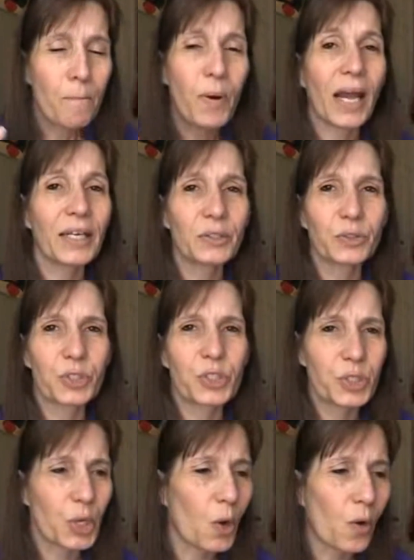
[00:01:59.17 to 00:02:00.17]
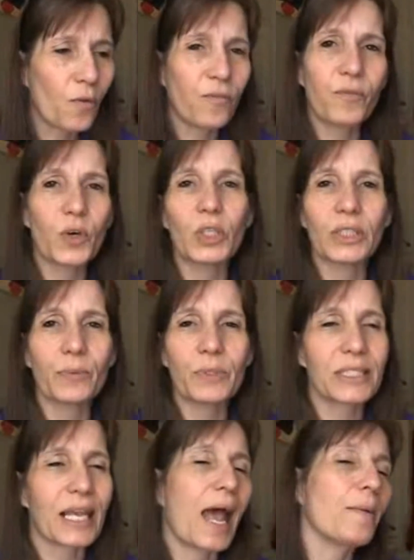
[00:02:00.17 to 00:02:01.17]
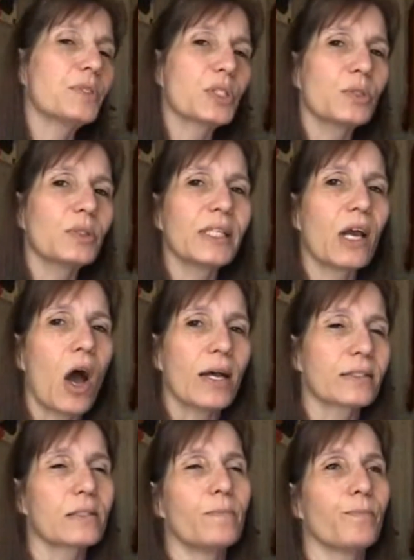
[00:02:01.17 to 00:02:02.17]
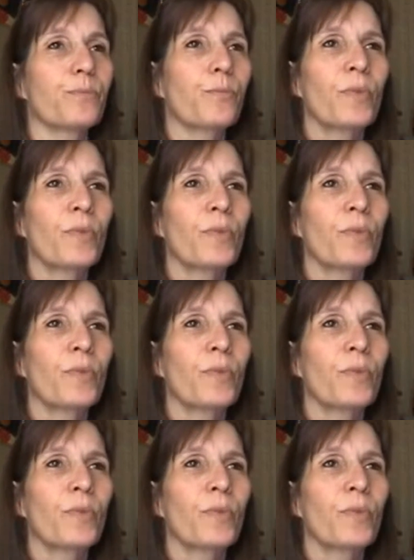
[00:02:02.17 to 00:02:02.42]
piled so full. It was absolutely awesome.